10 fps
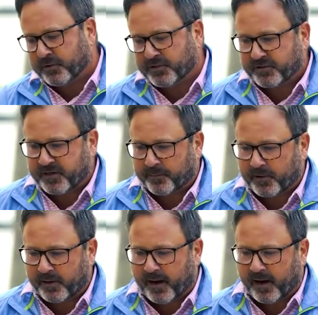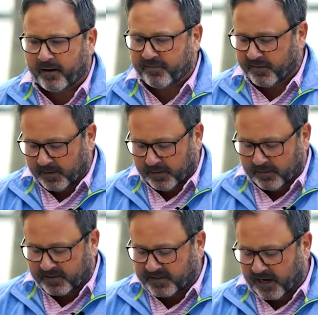which you typically have
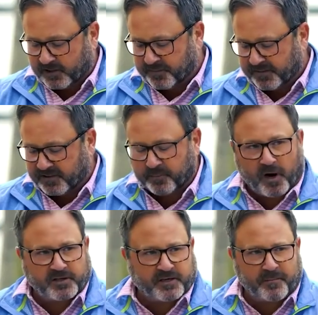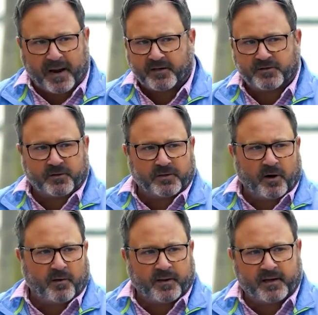the salesman's the project manager and
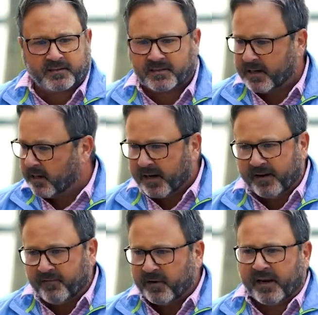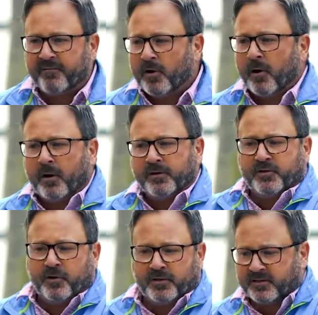all this, even even our
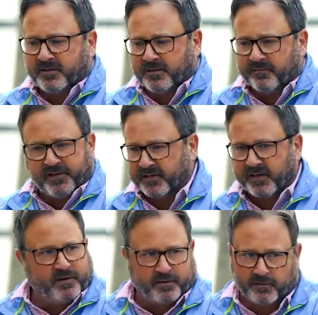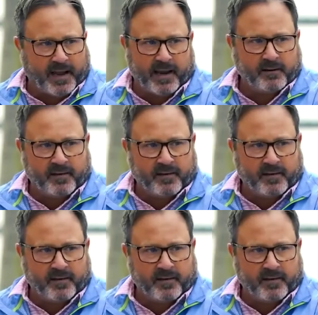insurance division didn't do that.